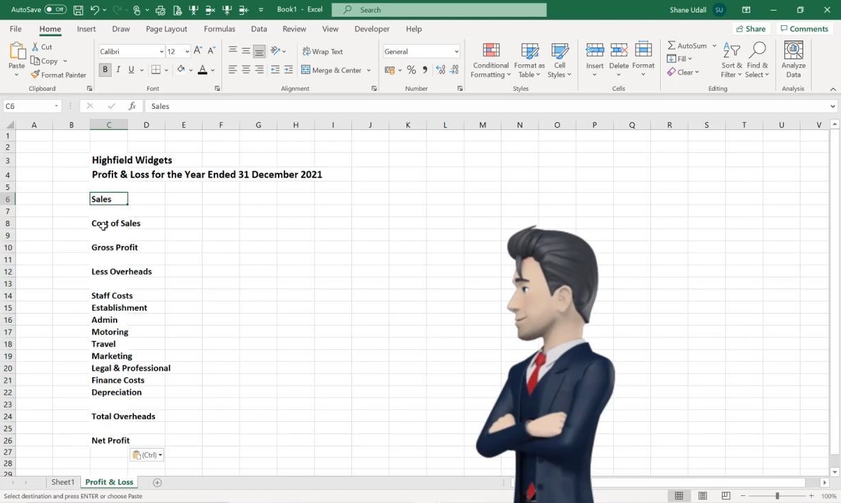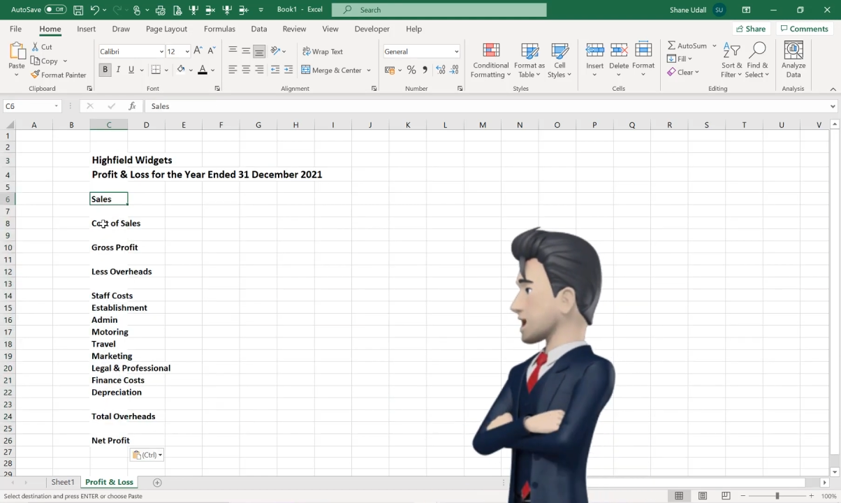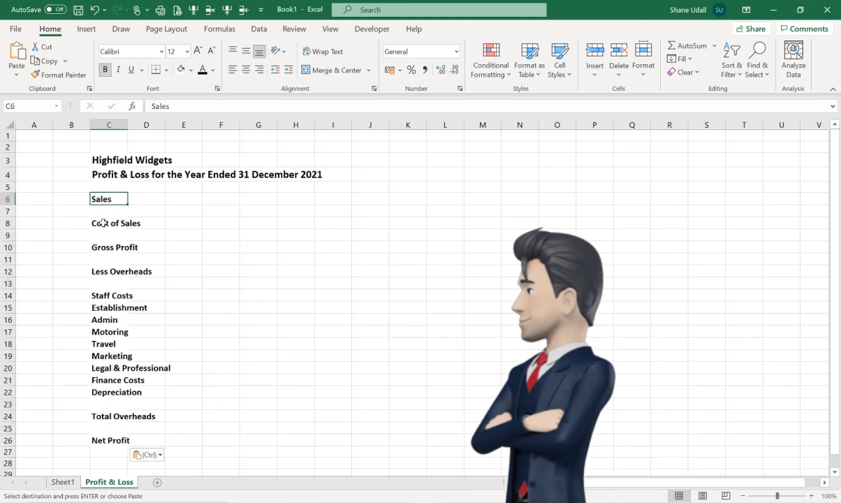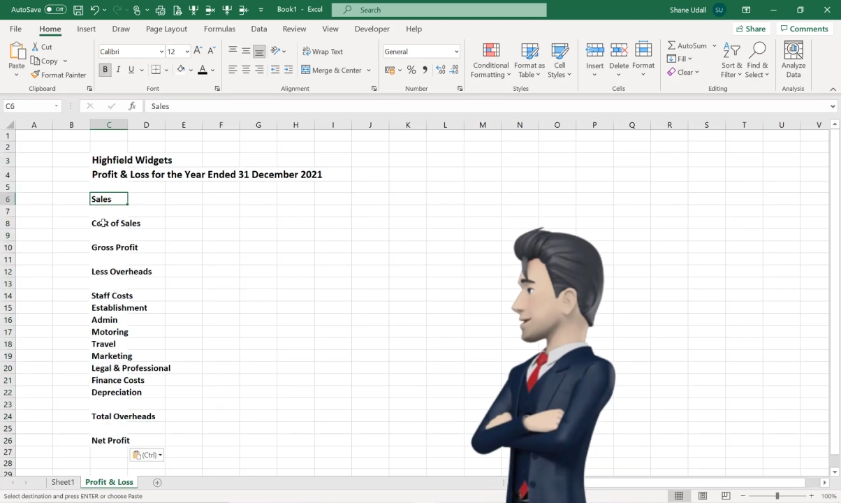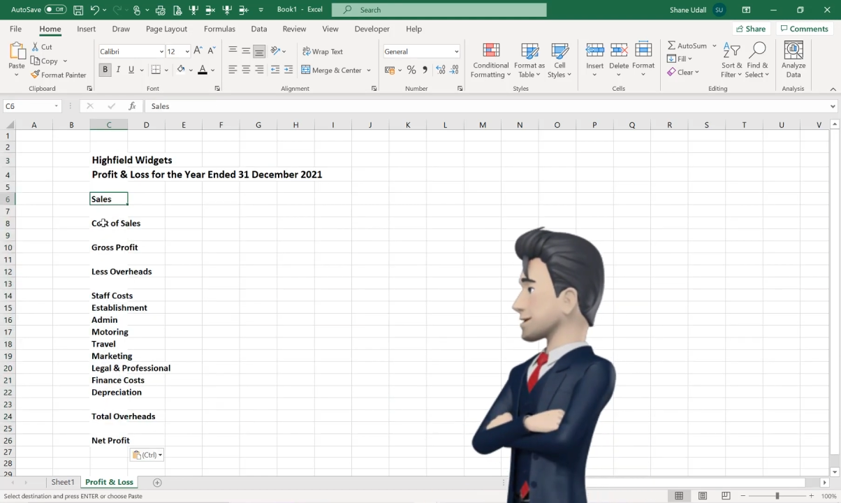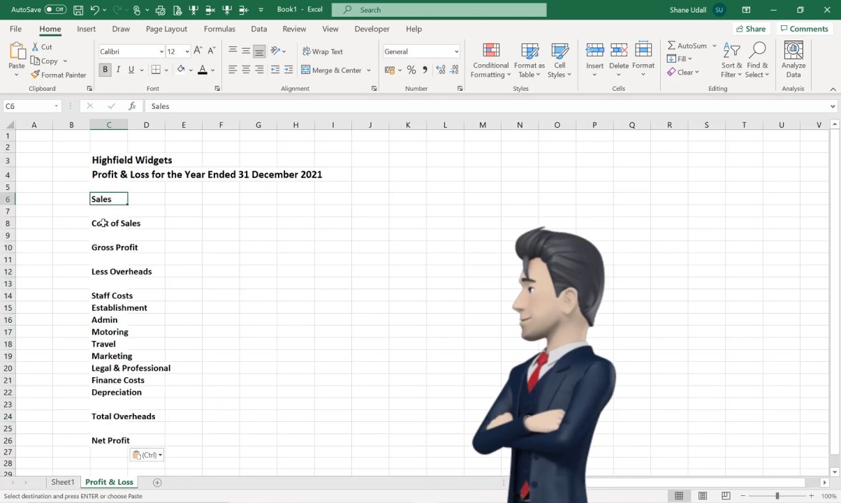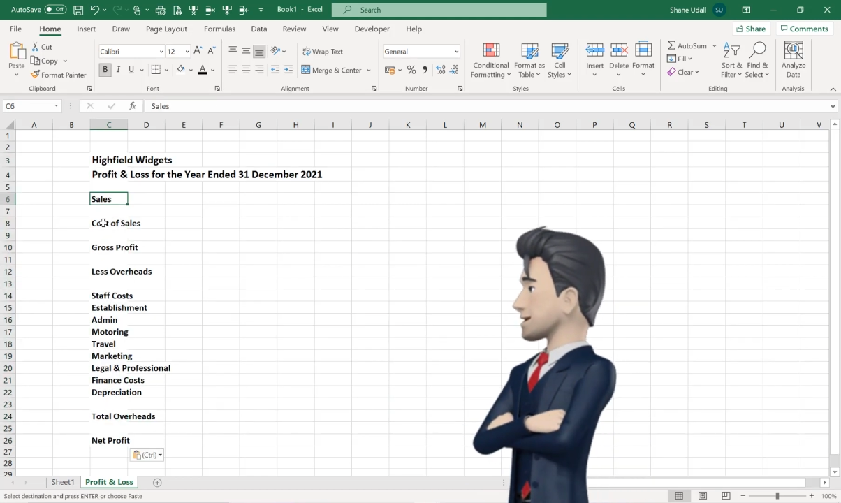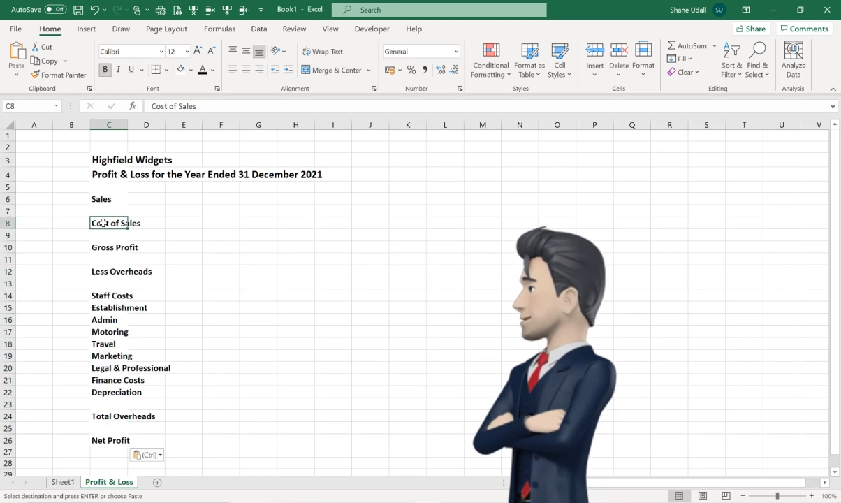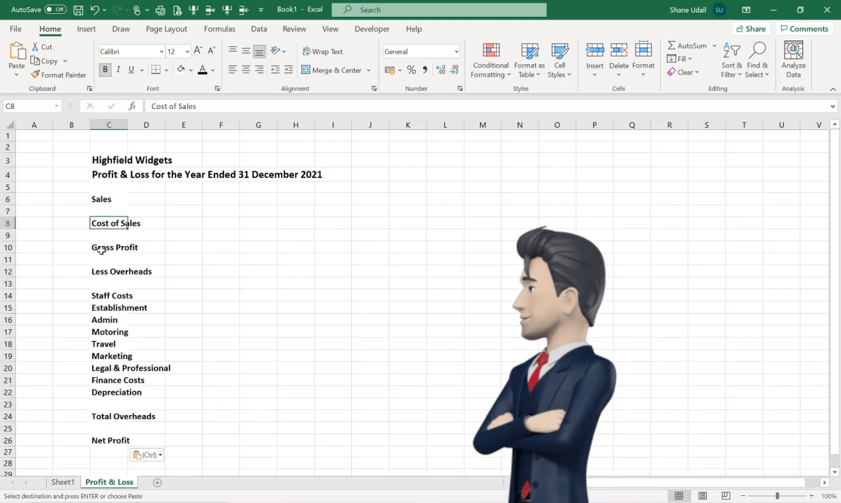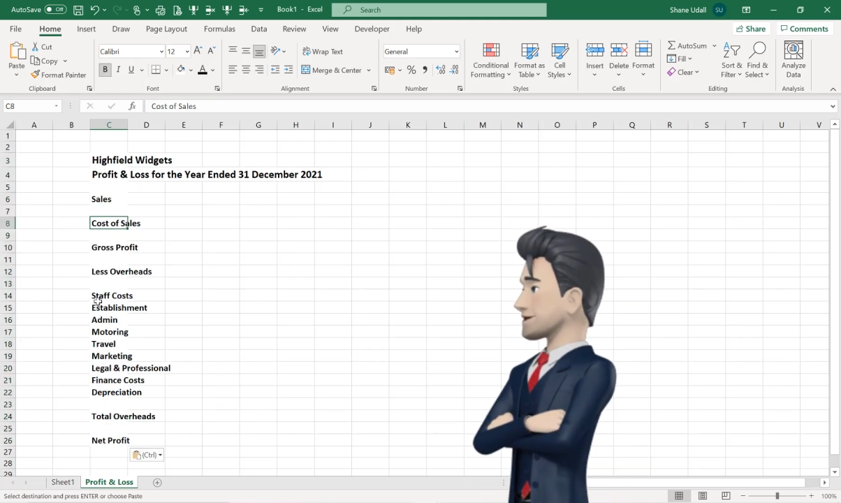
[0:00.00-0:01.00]
We have a
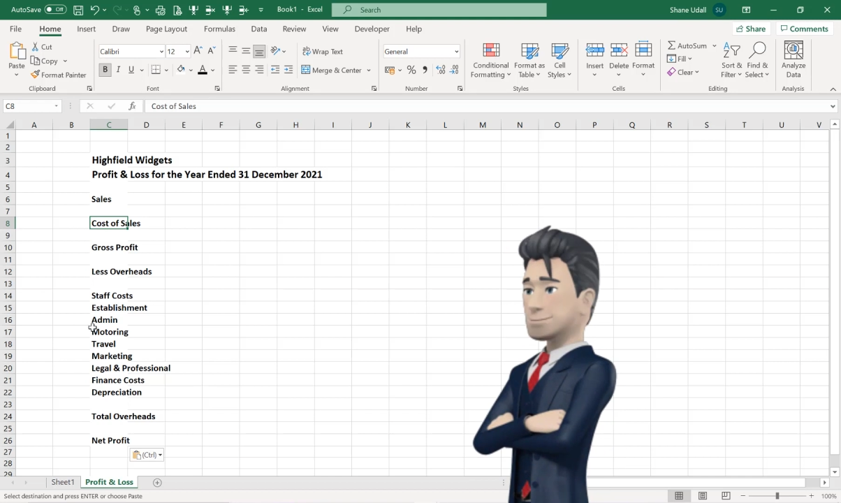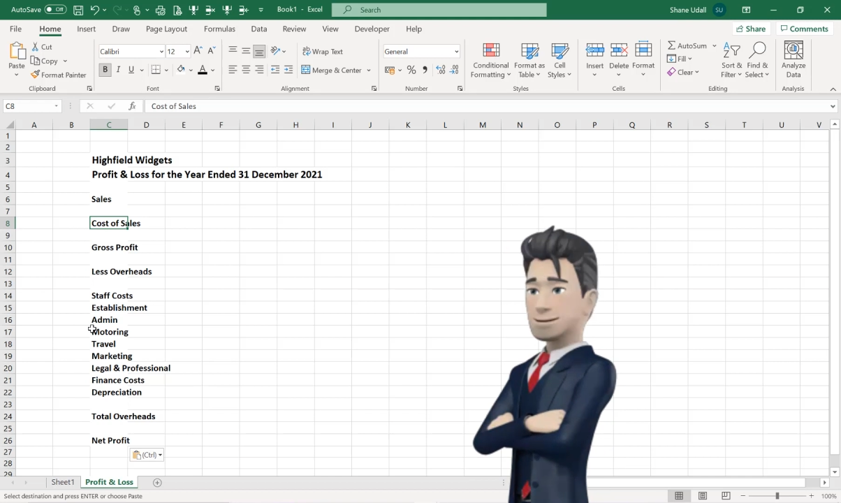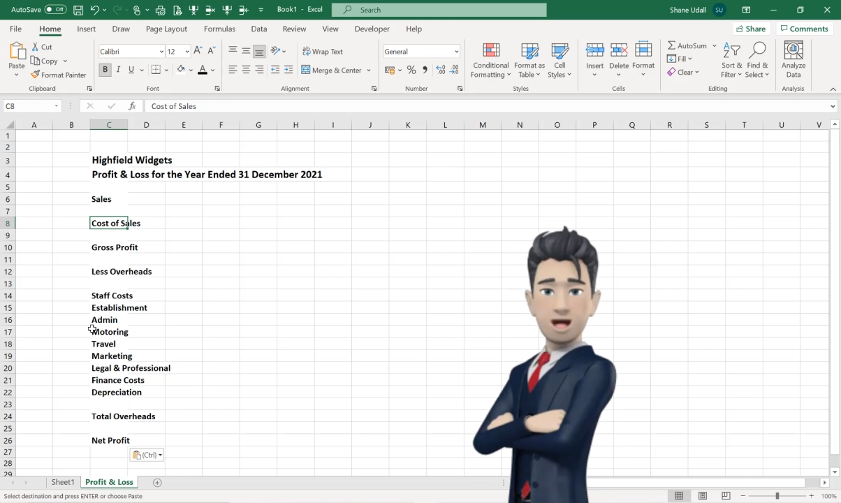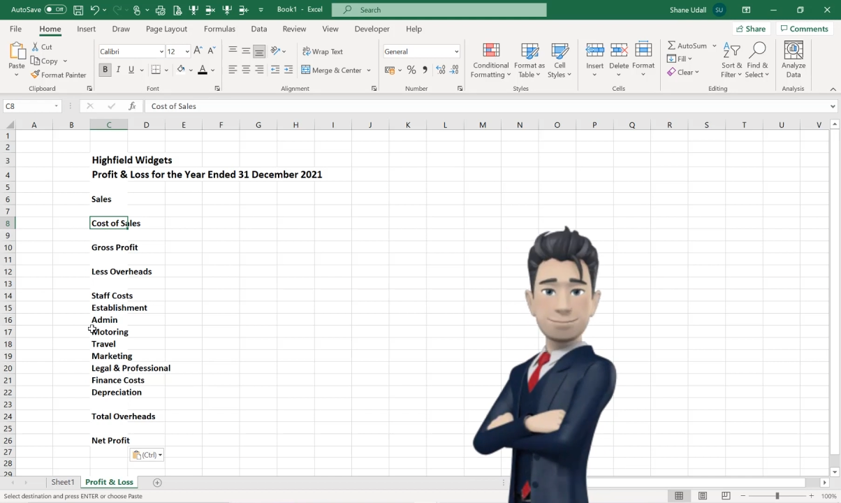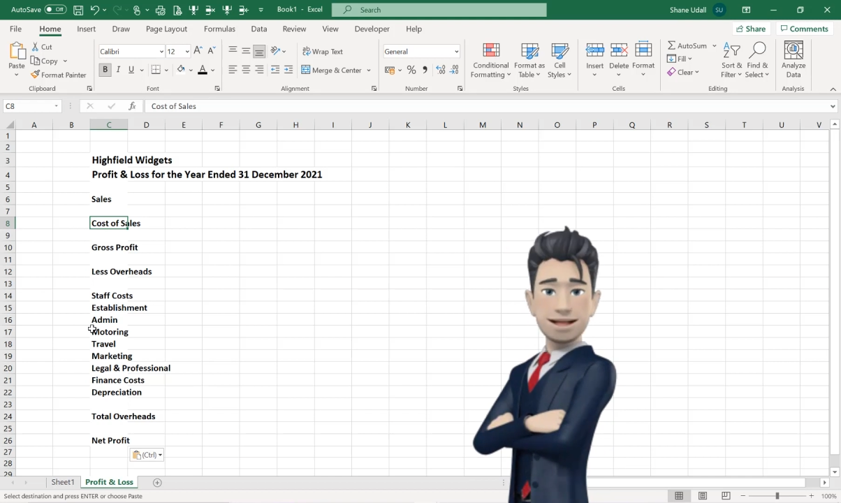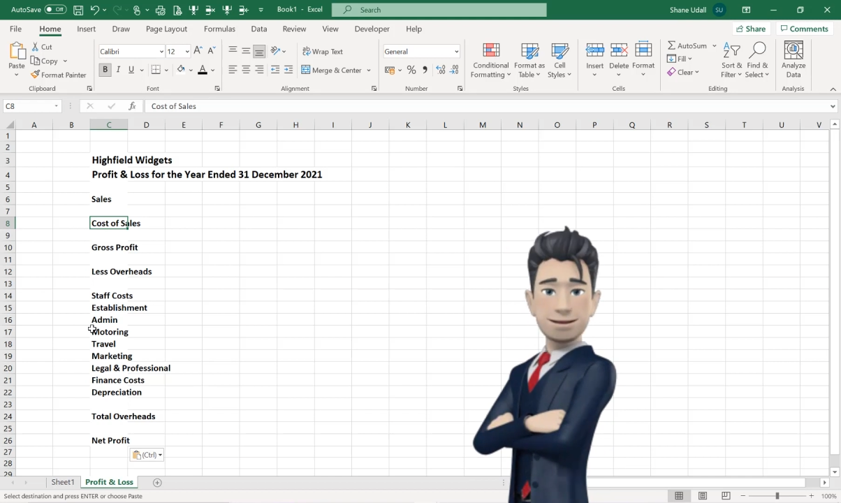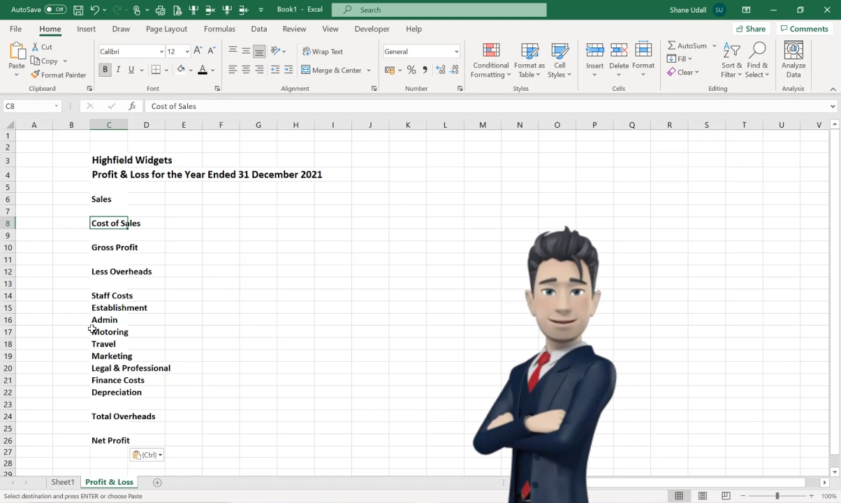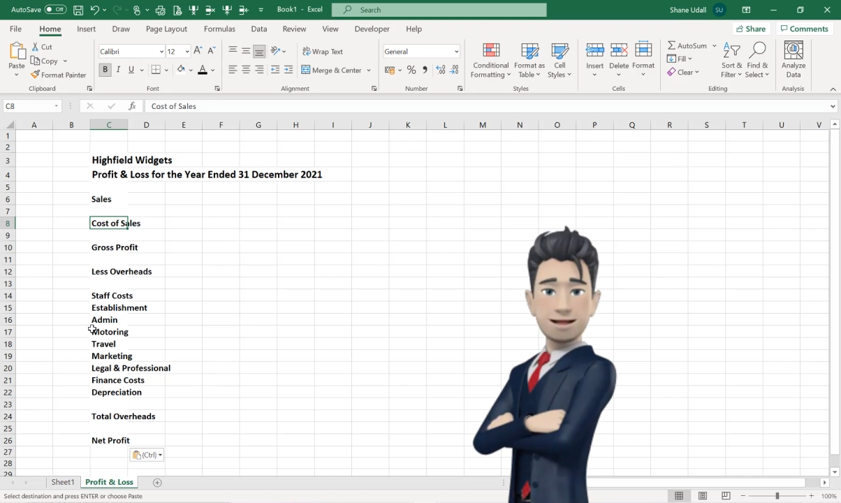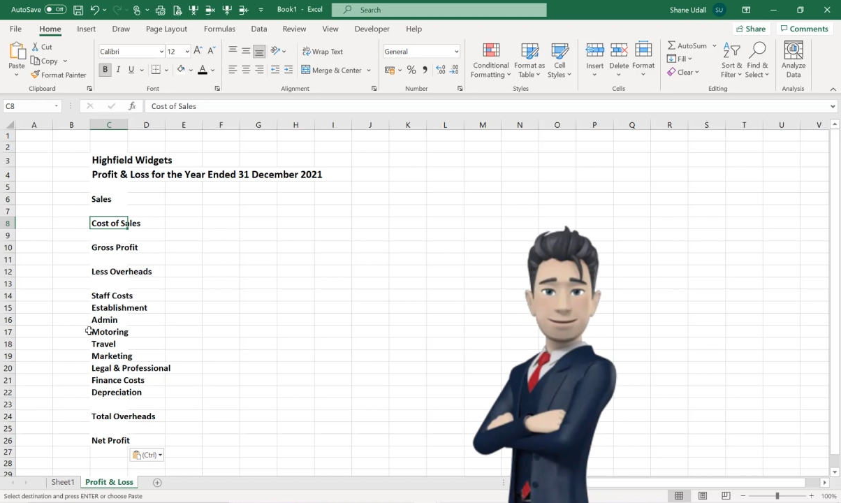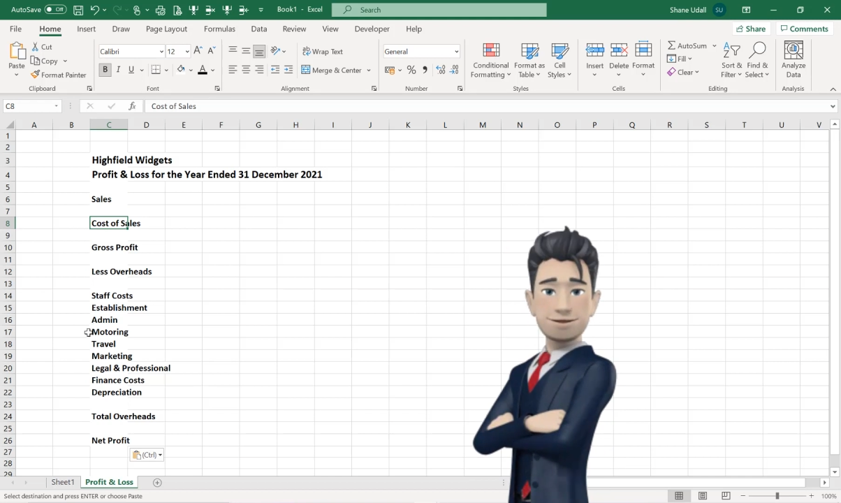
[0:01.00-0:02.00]
section for sales,